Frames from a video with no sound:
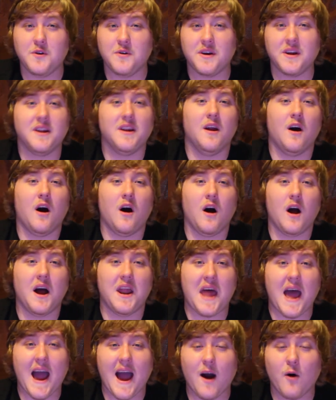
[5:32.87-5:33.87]
you get
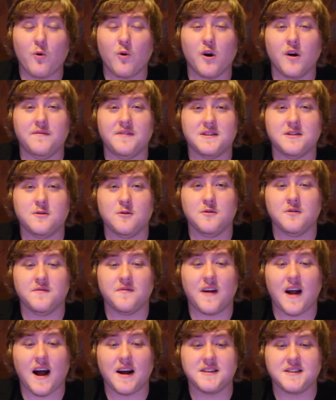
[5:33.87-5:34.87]
an hour of
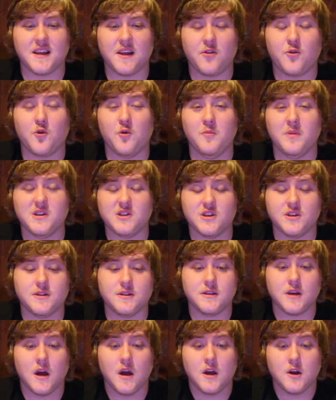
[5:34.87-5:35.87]
exclusive content through
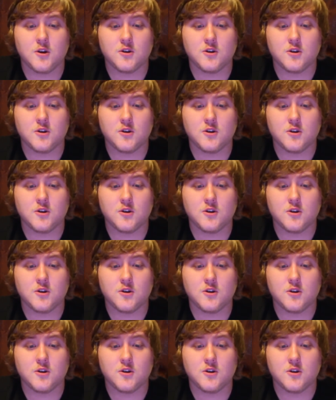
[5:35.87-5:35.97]
missions.